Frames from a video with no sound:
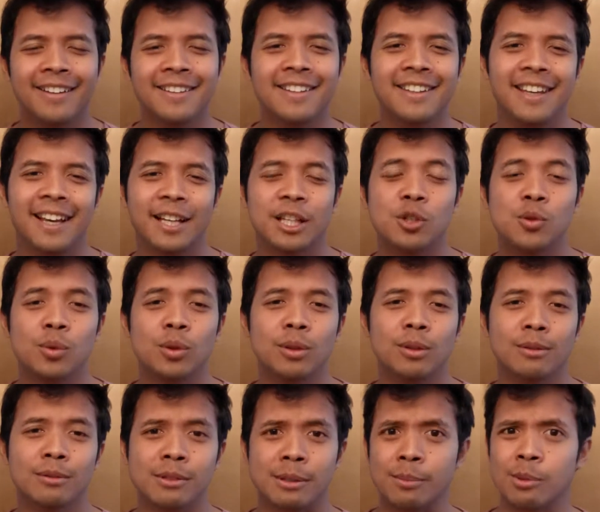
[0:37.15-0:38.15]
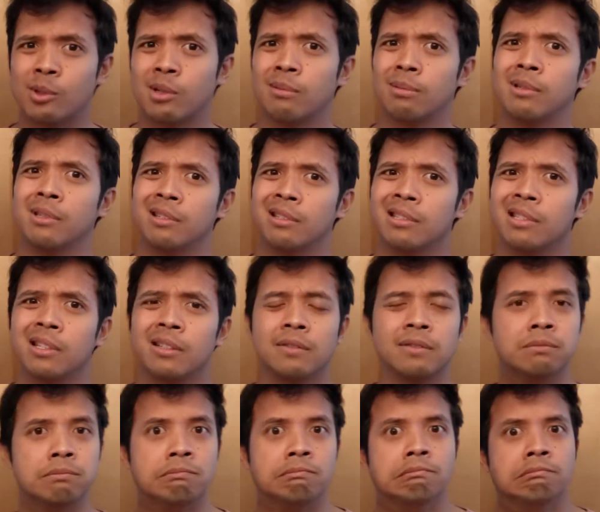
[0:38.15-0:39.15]
the actual subscription
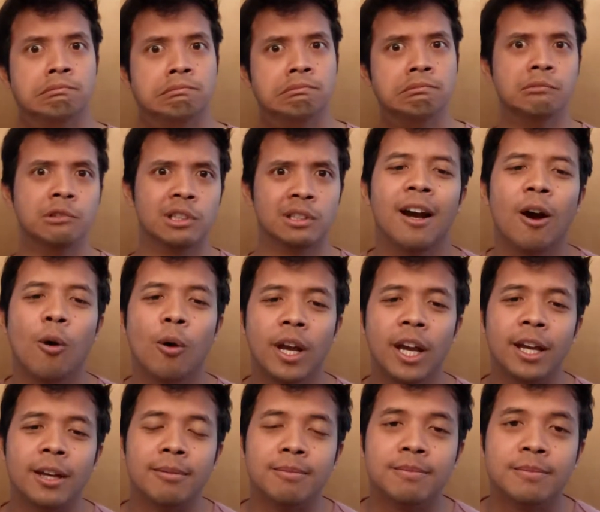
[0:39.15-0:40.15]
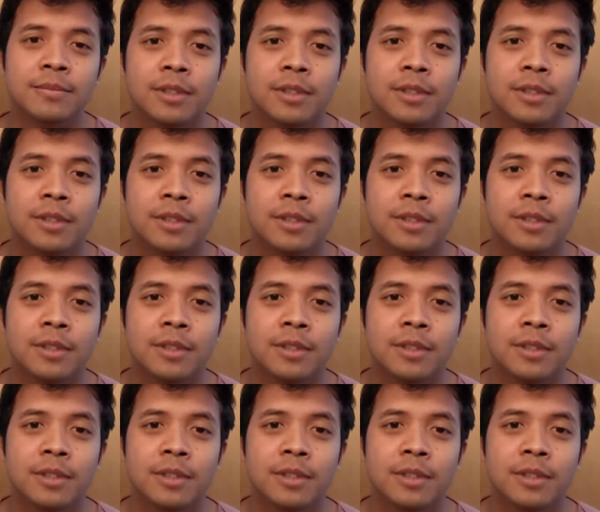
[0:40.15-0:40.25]
itself. Okay,